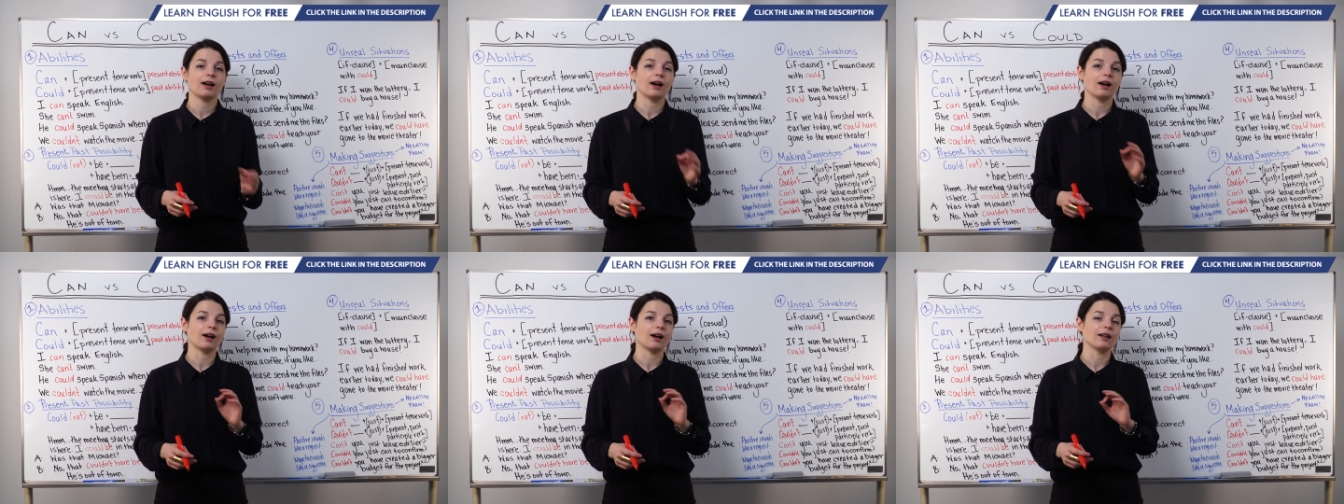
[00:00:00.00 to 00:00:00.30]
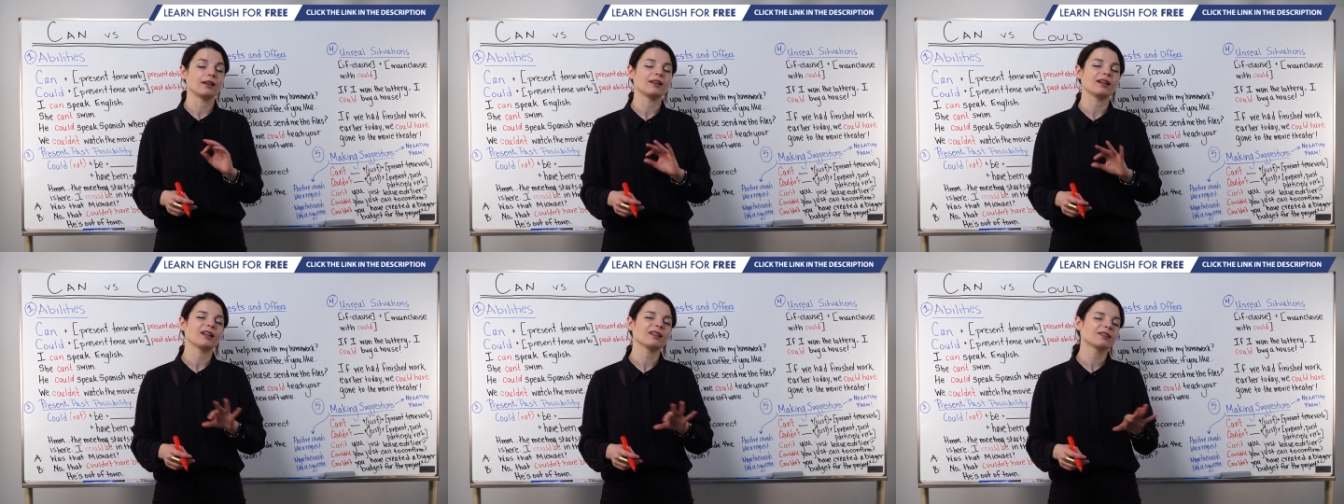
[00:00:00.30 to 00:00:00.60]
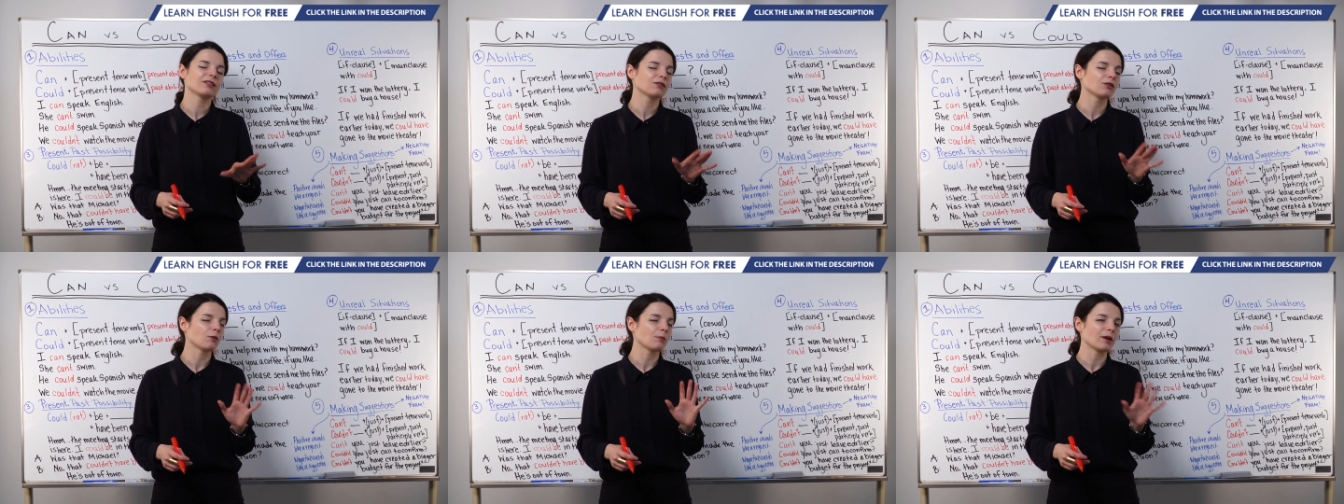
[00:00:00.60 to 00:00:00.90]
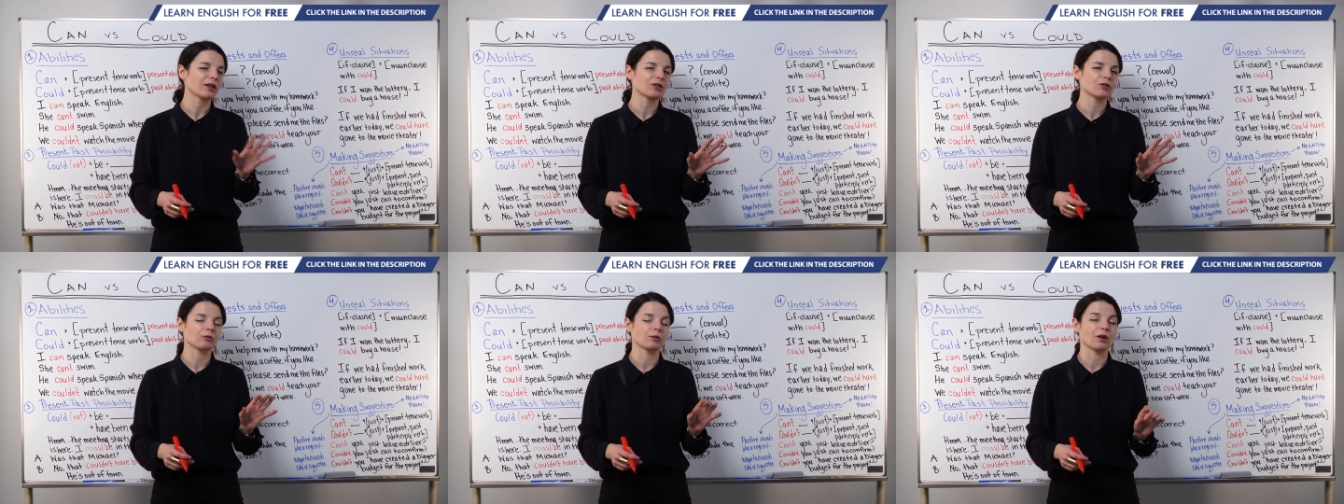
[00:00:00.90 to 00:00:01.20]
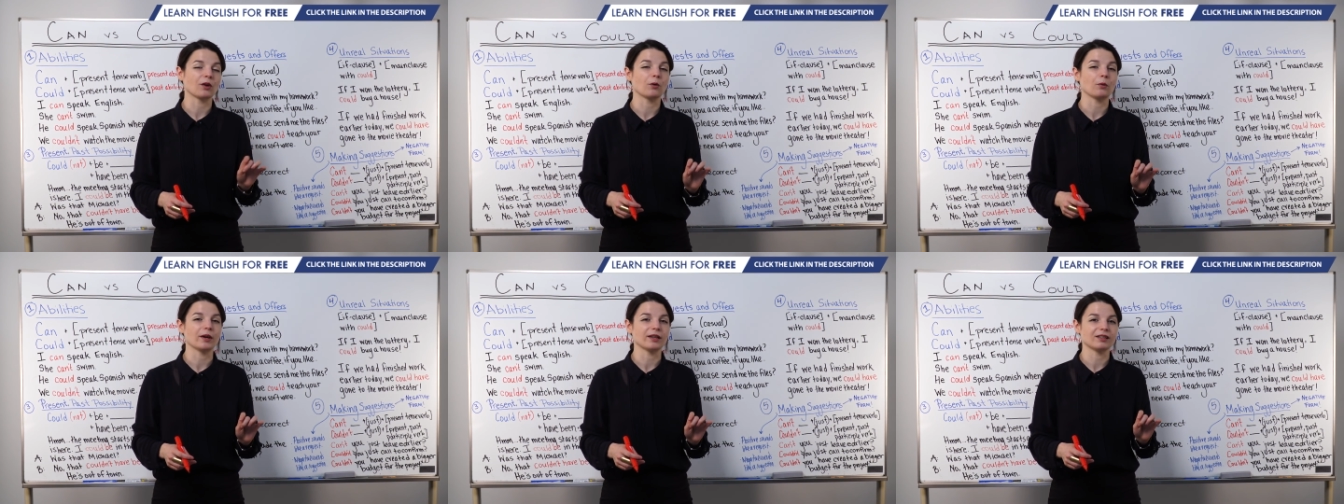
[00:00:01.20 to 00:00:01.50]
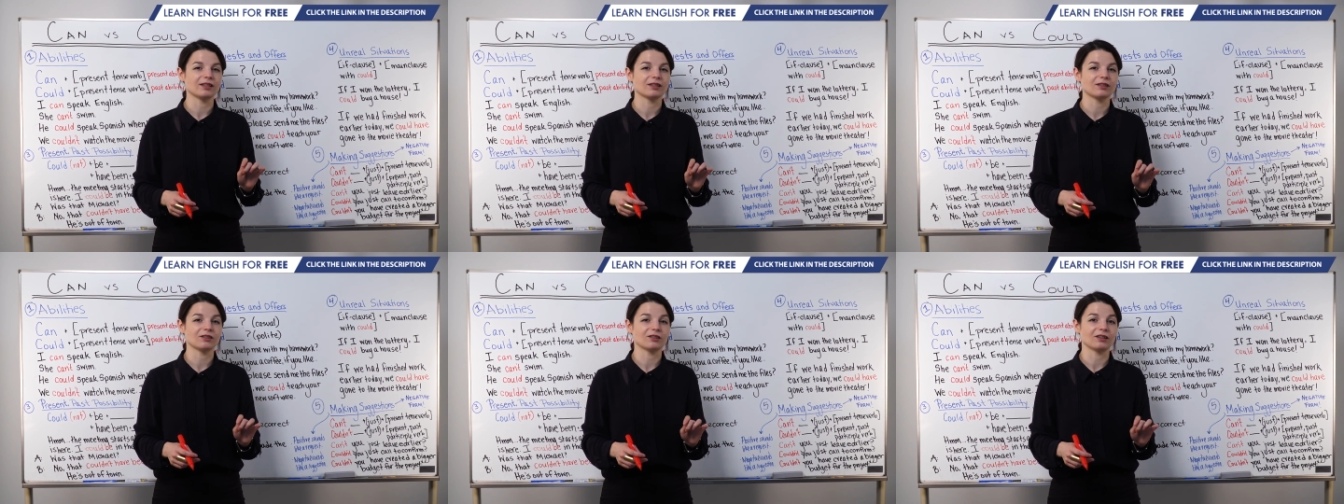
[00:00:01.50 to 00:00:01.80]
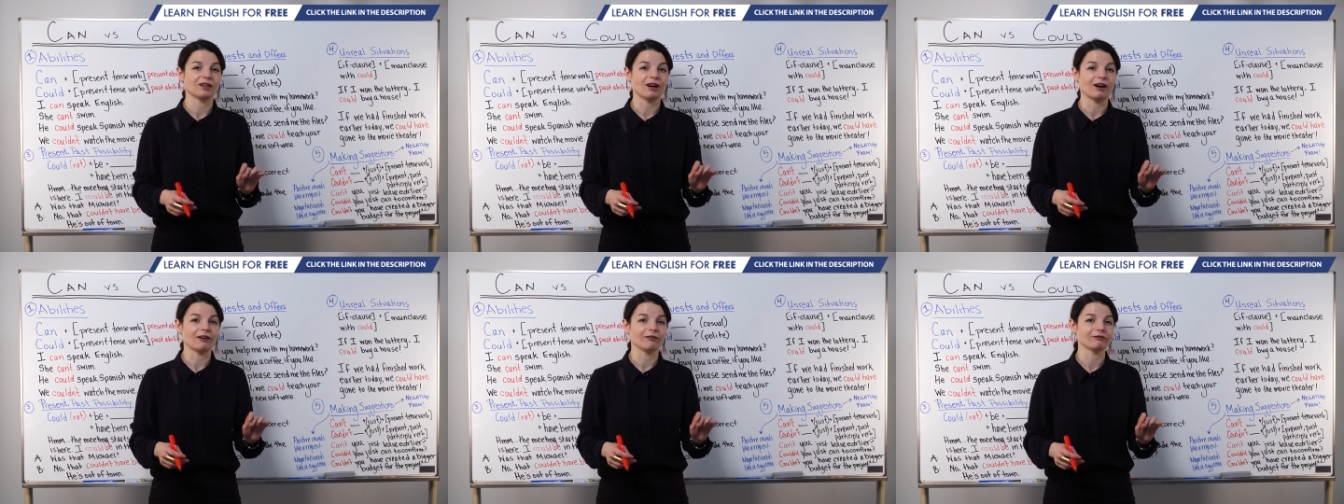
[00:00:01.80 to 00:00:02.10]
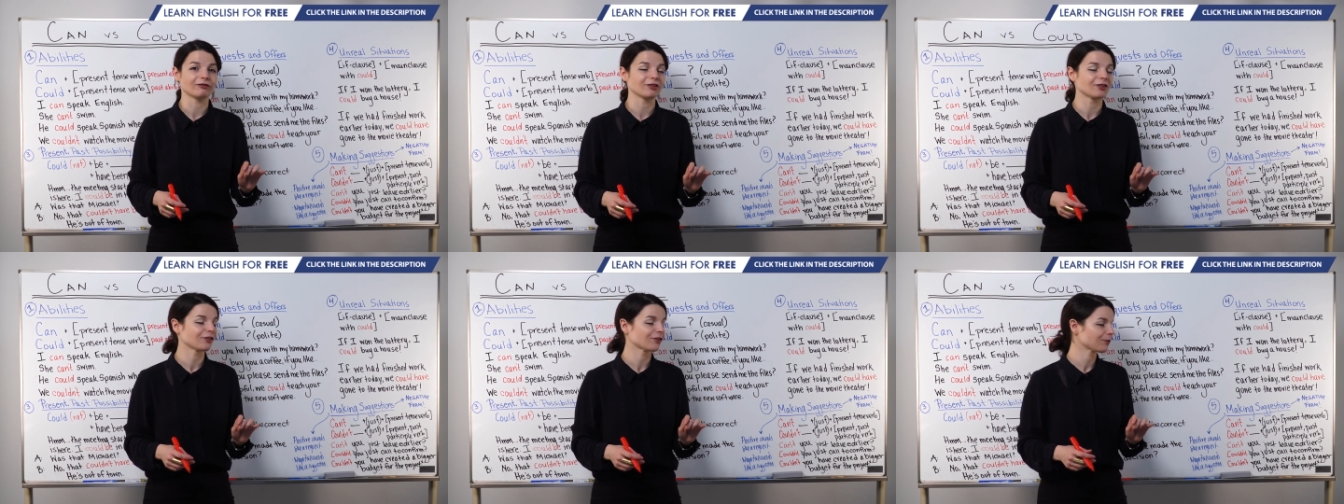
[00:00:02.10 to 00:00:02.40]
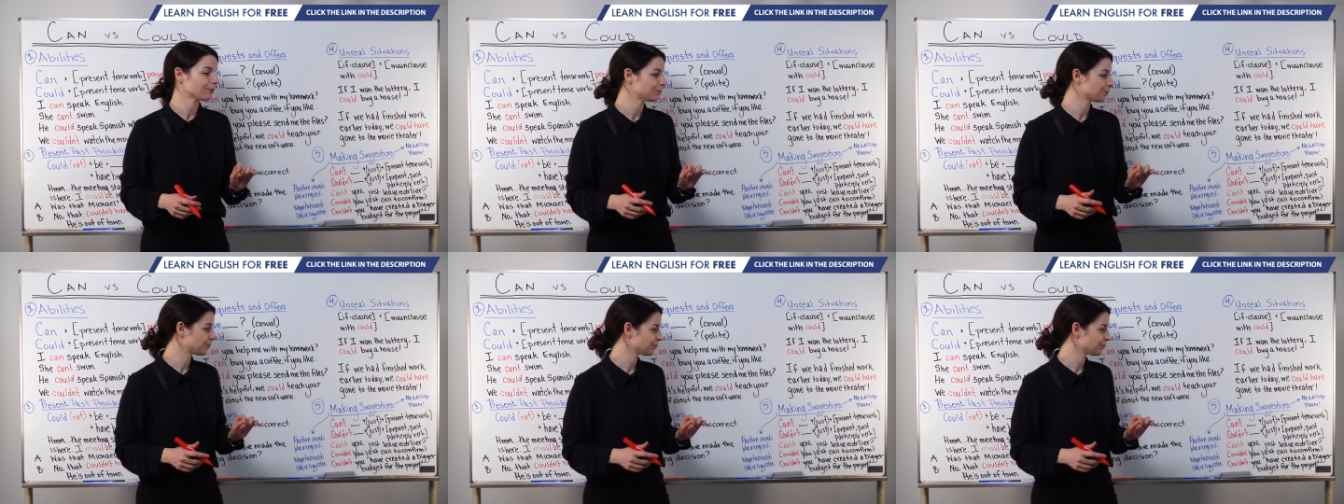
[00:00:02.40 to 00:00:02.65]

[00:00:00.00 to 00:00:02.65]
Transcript: uh, not so much requests or offers.